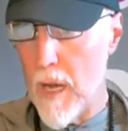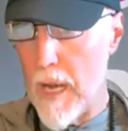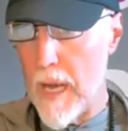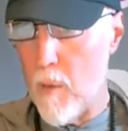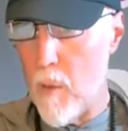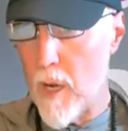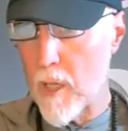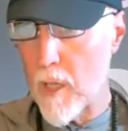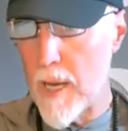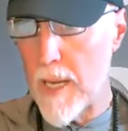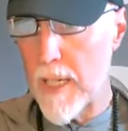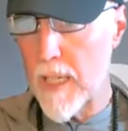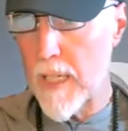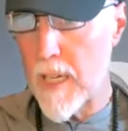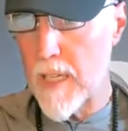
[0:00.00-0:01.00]
while
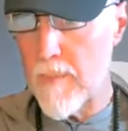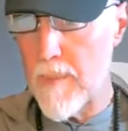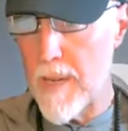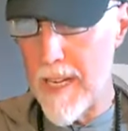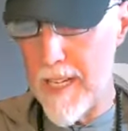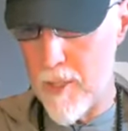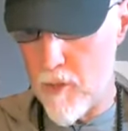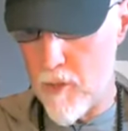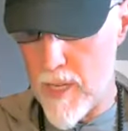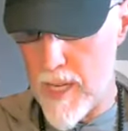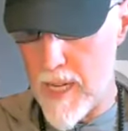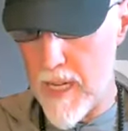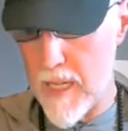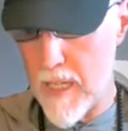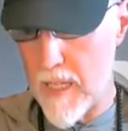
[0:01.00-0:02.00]
creating a custom
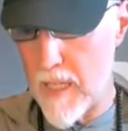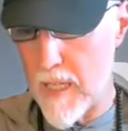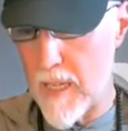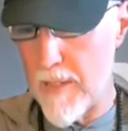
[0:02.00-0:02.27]
entry,